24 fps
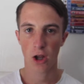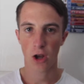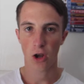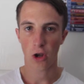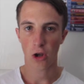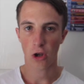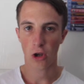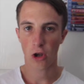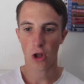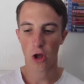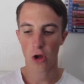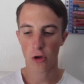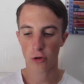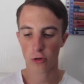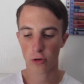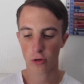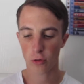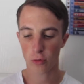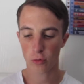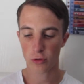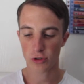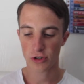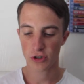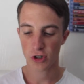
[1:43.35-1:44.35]

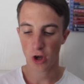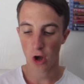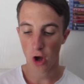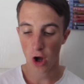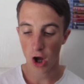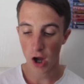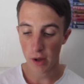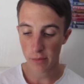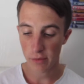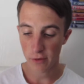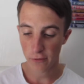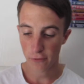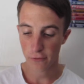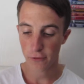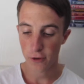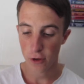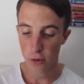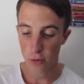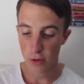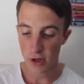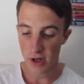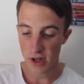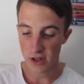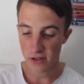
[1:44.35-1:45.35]
local time. The
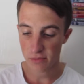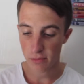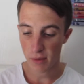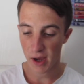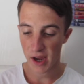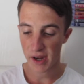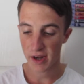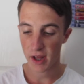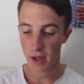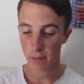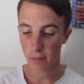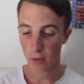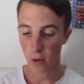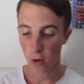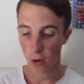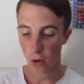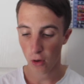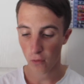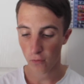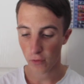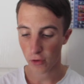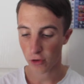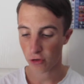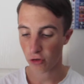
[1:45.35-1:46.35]
field is made up
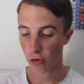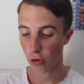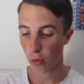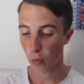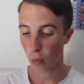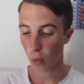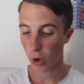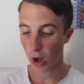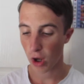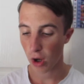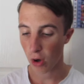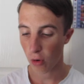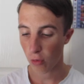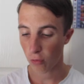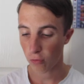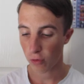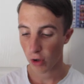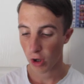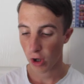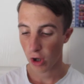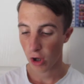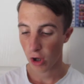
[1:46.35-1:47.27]
of 12